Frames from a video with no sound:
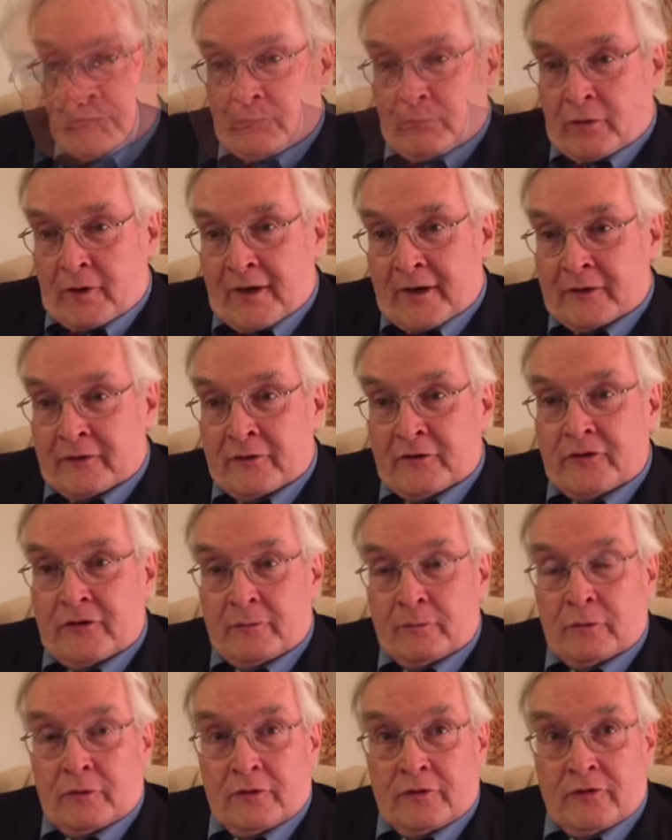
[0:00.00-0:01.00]
Practice
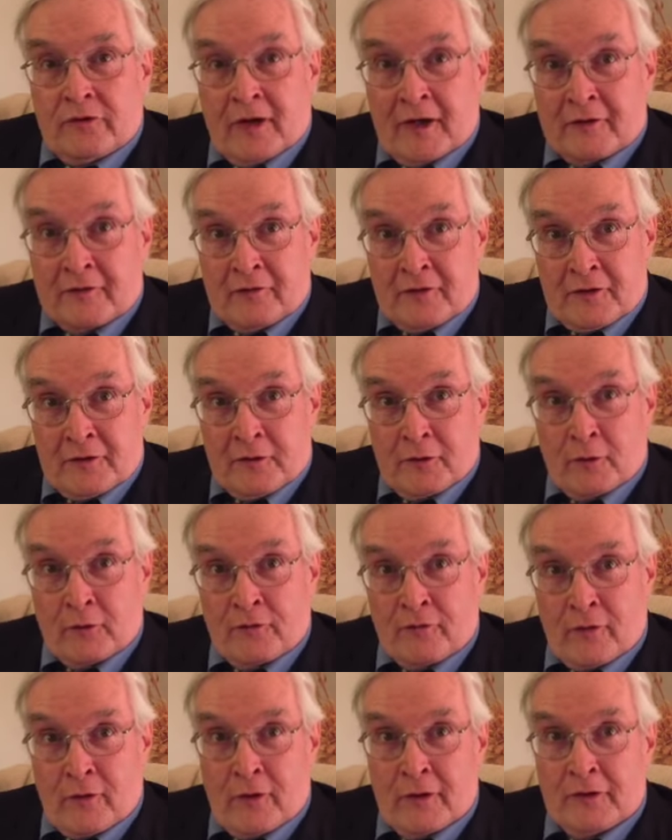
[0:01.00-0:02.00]
in projecting your
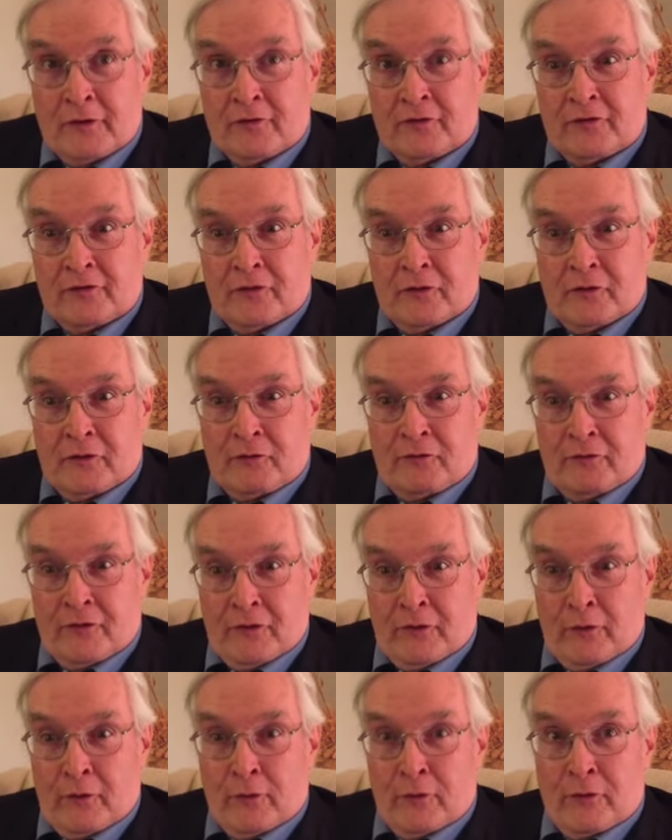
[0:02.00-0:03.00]
voice to the
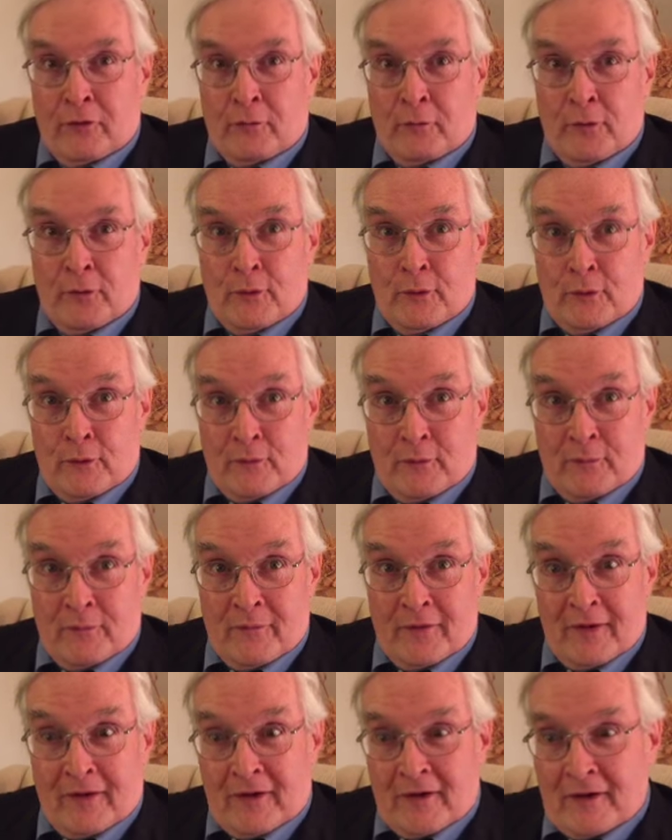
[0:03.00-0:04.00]
fill the
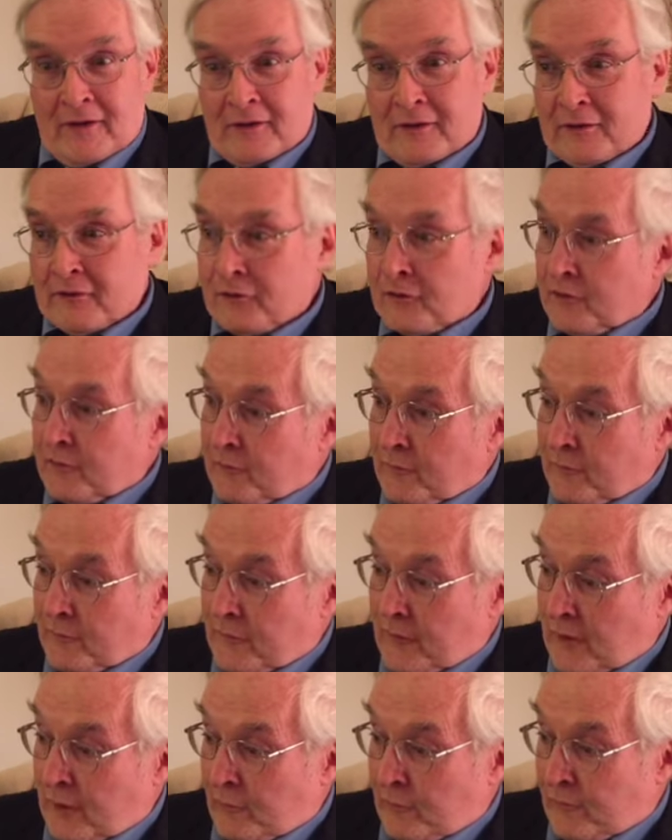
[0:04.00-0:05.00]
room is
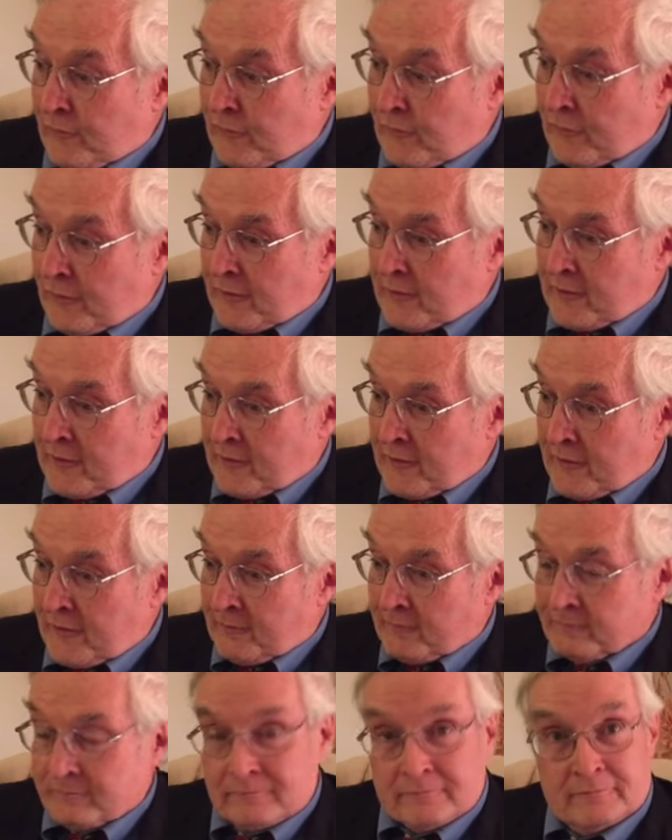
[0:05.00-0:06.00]
helpful in uh,
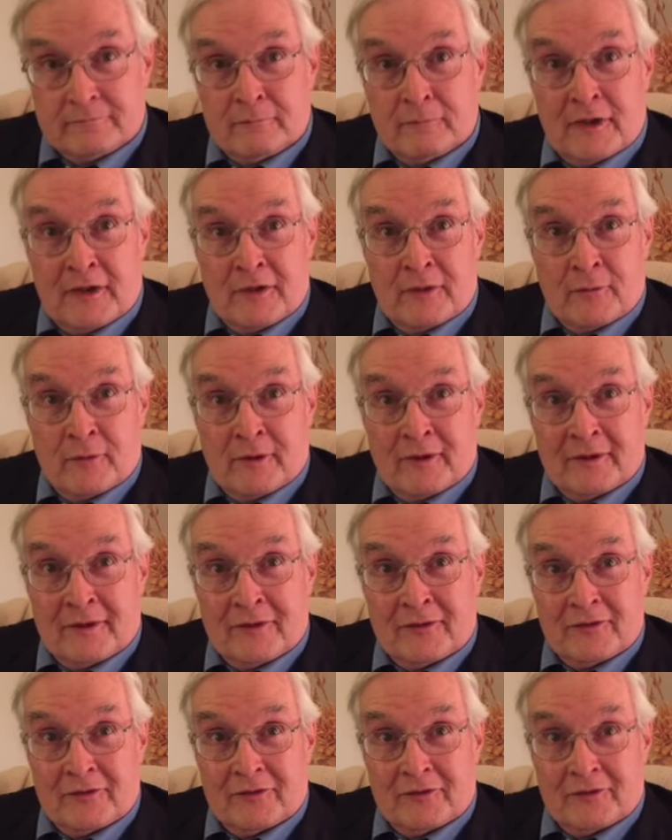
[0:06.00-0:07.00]
many
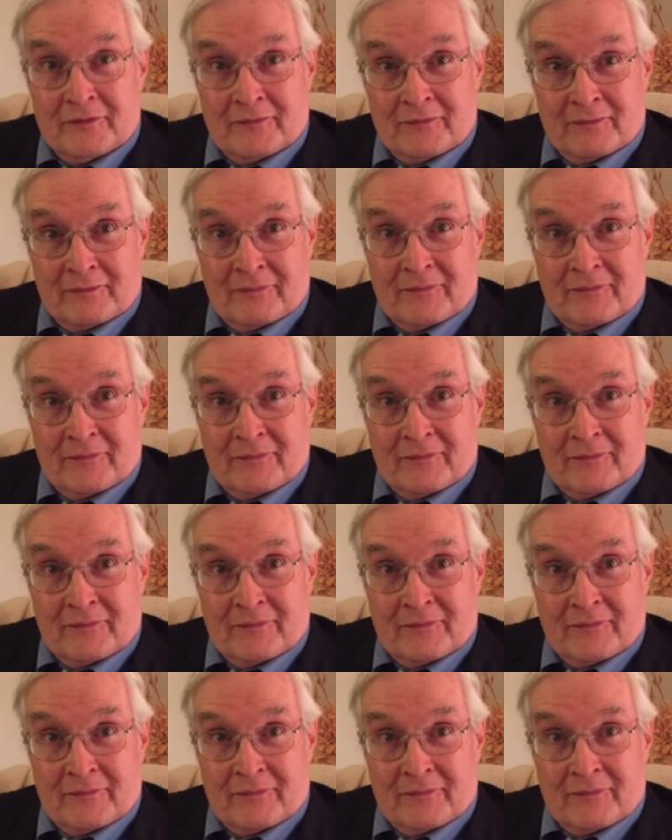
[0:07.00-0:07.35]
ways.